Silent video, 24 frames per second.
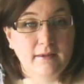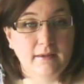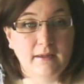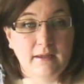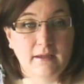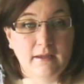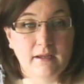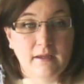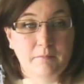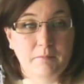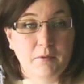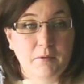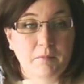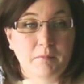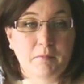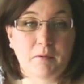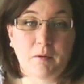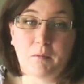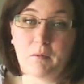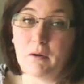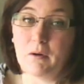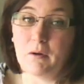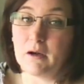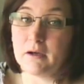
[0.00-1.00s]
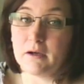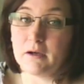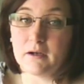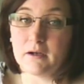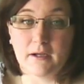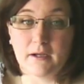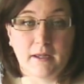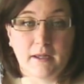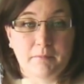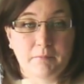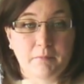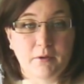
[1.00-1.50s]
then I bring my water,
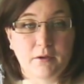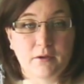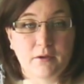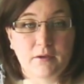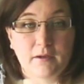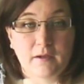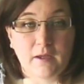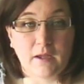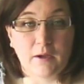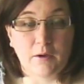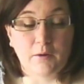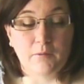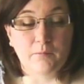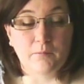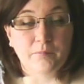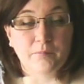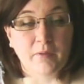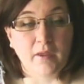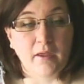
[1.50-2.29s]
and I'm good to go.